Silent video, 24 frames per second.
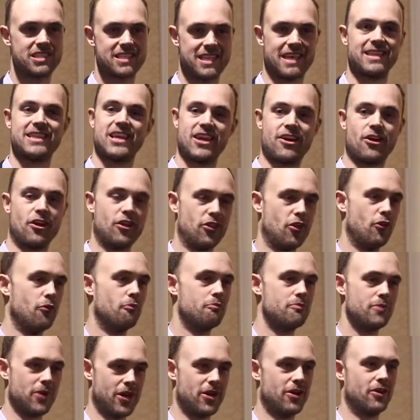sit there on
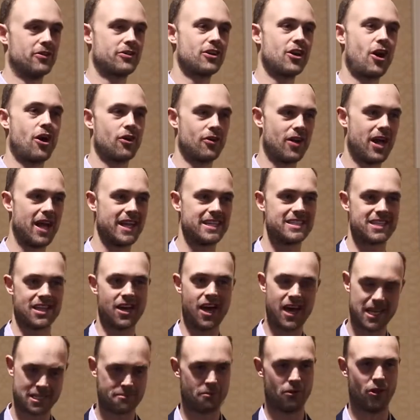the car ride to the
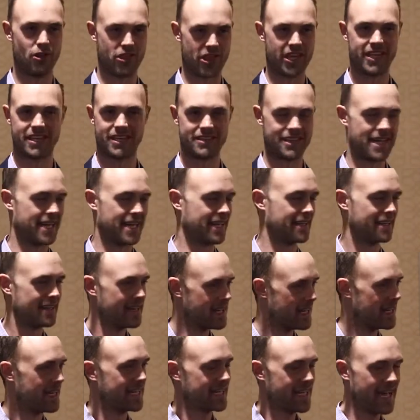hospital thinking like,
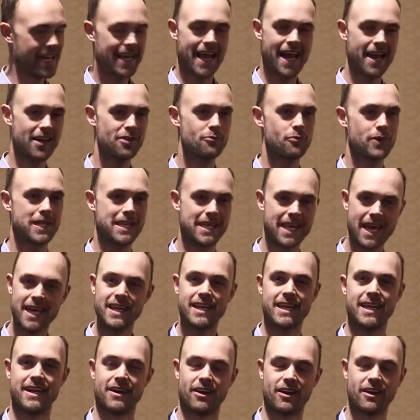God, how did we get
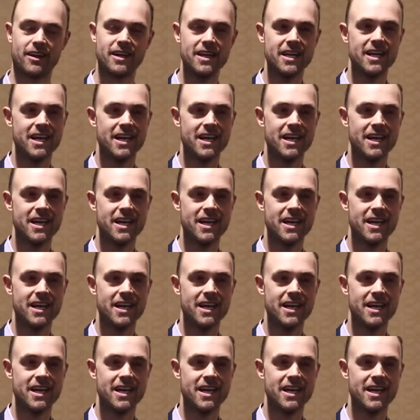here?